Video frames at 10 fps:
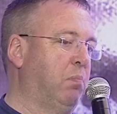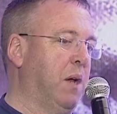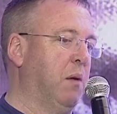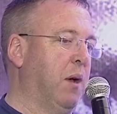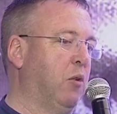
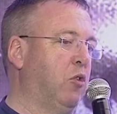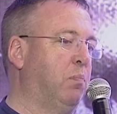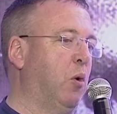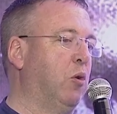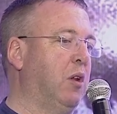be about
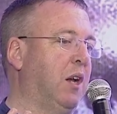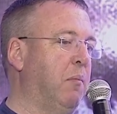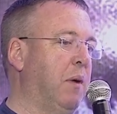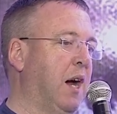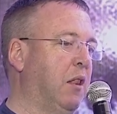sport, it can
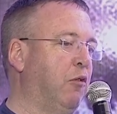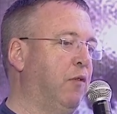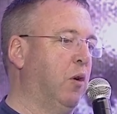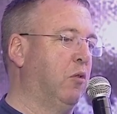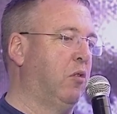be other
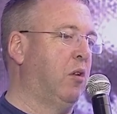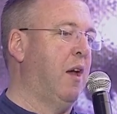fields,